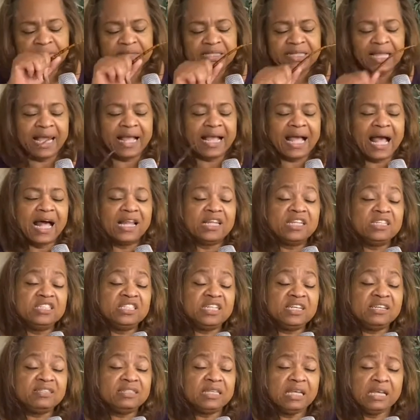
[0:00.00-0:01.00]

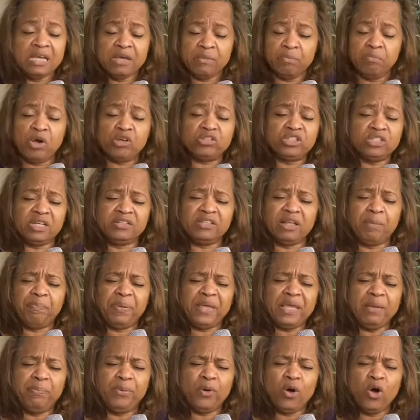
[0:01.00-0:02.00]
psychologists, most of the
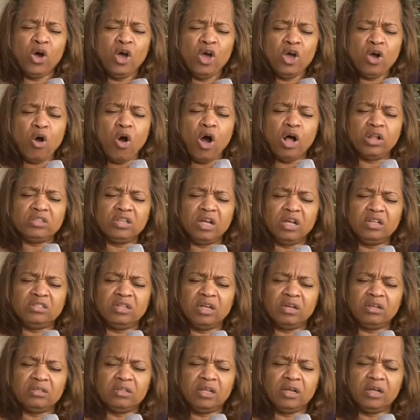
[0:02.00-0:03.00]
people, all the,
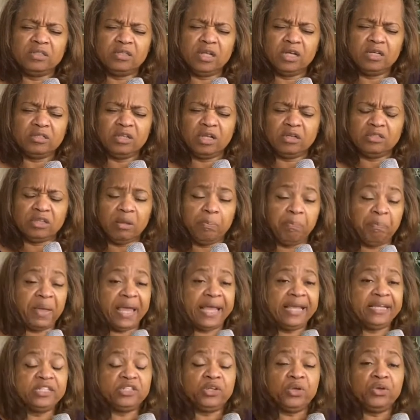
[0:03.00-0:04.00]
the, the, the, the, the
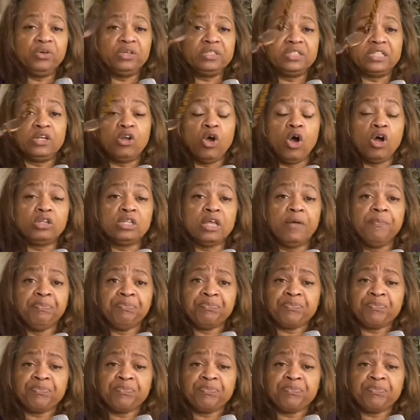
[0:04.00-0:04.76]
painters and all the,